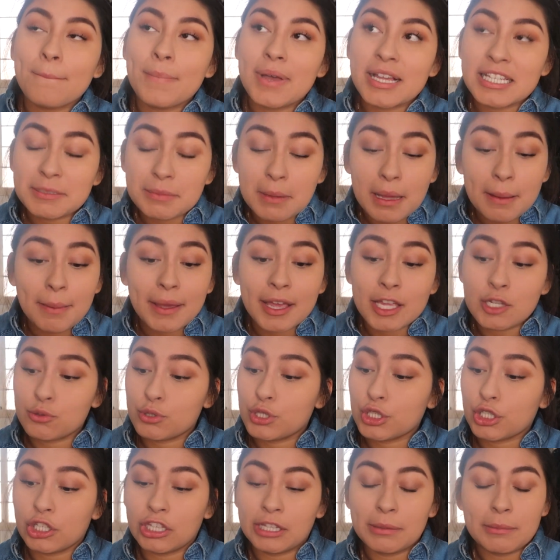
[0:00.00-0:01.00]
Best Buy pays
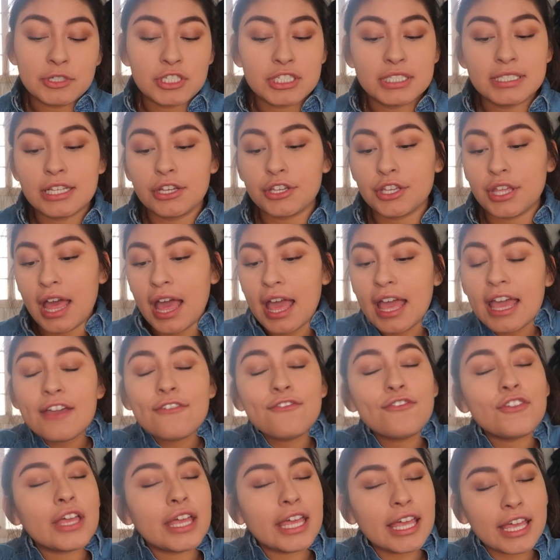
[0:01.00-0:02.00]
really good, let me just tell you that.
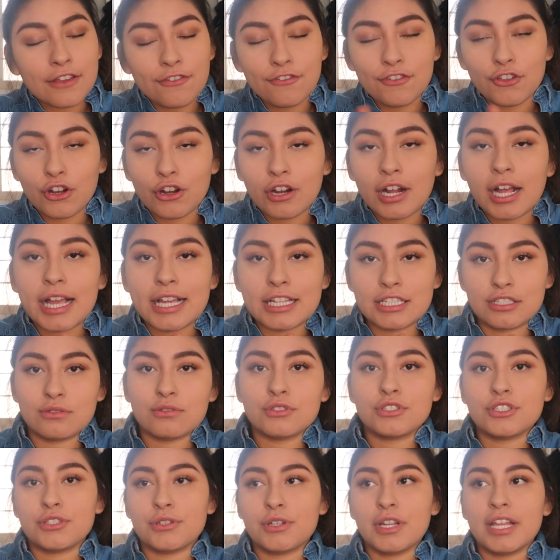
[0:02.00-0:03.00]
If you're a high
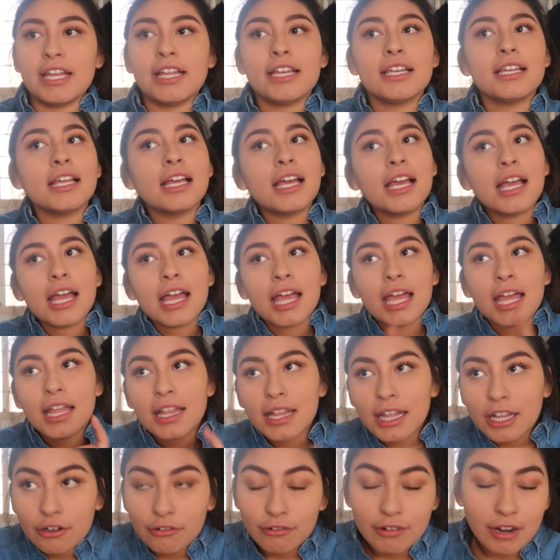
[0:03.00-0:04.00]
school student,
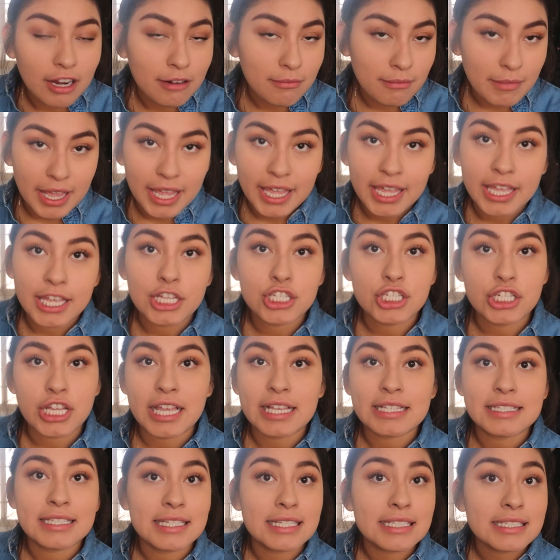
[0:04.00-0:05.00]
like around my age,
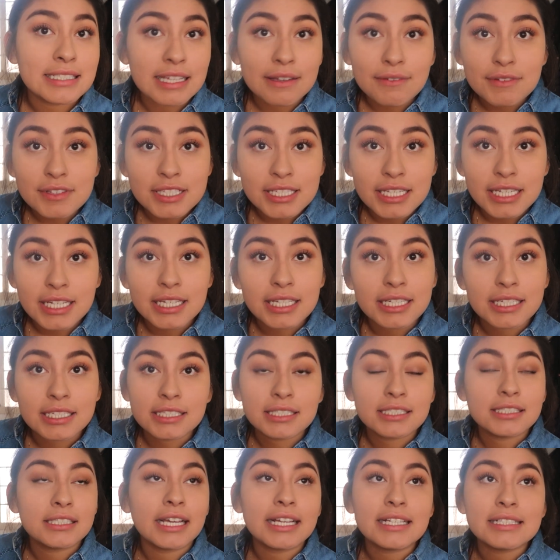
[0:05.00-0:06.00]
18,
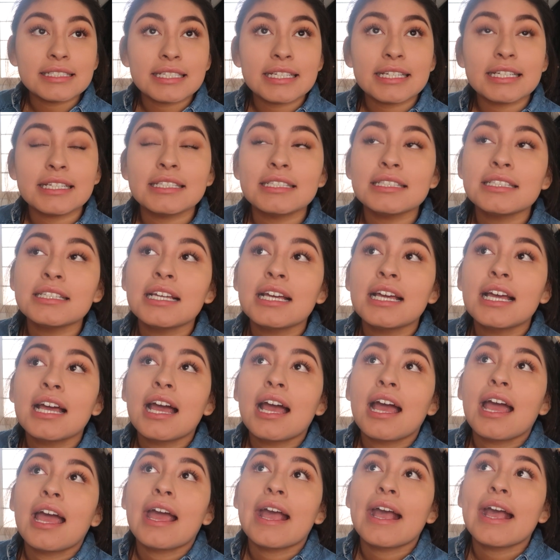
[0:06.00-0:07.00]
17, 19,
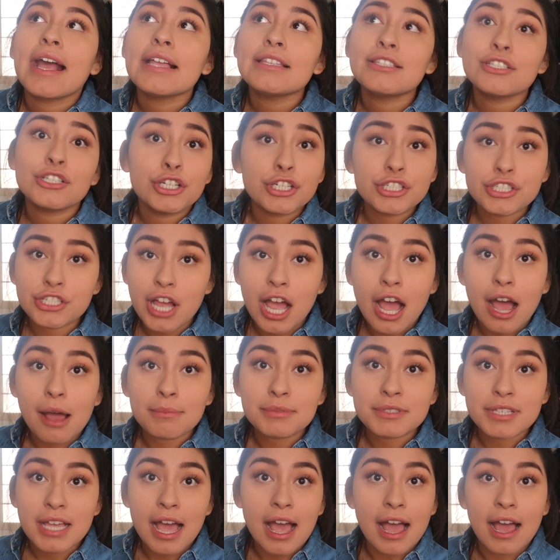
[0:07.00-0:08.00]
it's a good
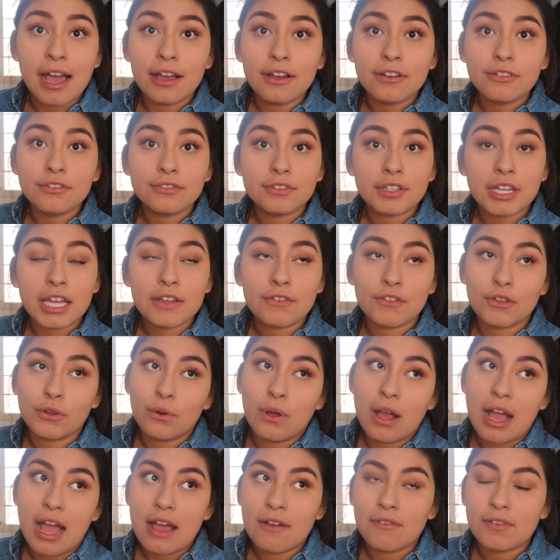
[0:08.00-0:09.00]
job to have if you
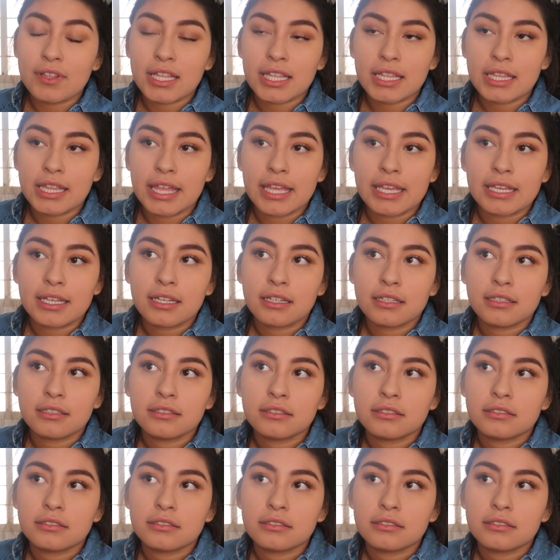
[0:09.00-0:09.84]
don't have any like